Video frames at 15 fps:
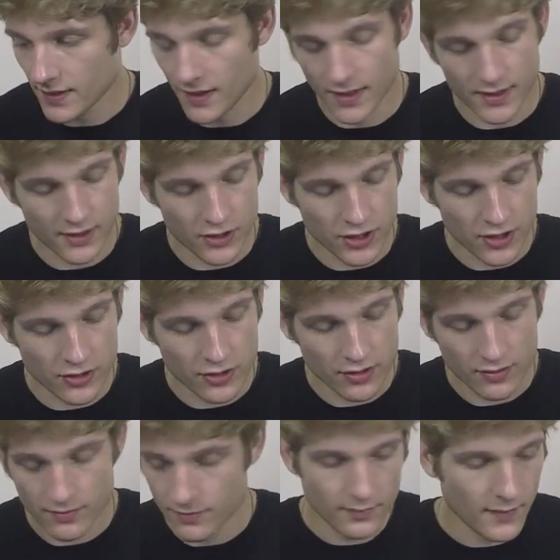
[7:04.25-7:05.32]
and a
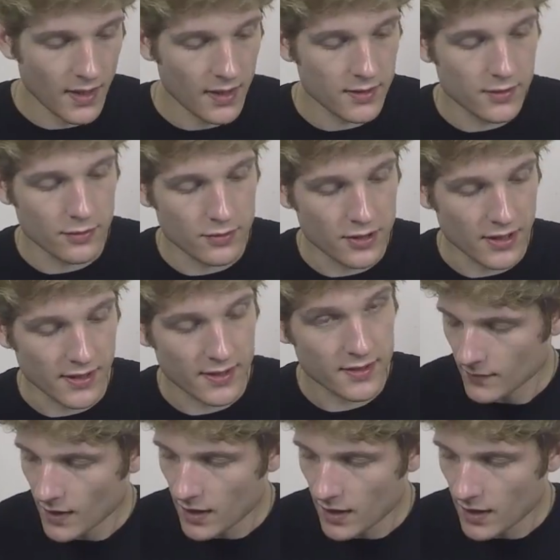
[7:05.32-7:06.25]
ginger, and 2 chilies.